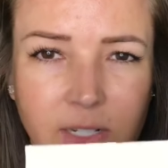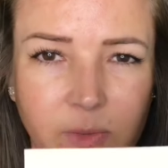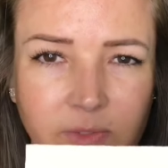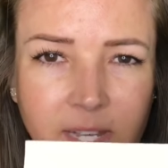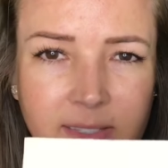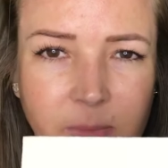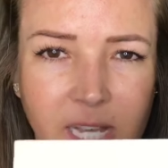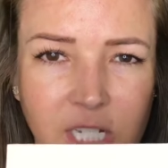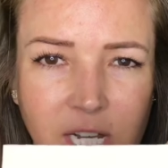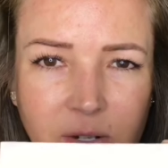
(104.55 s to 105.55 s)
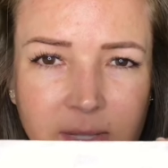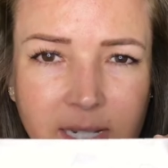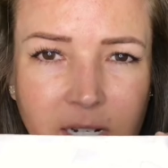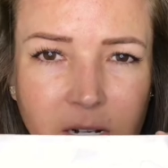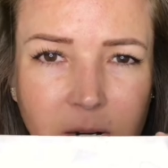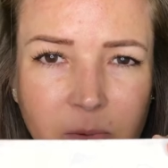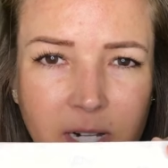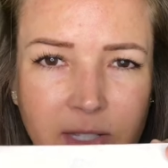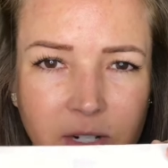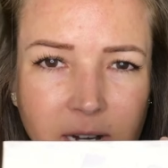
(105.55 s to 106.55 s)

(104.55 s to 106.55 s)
We've got some eyeshadows here, a bronzer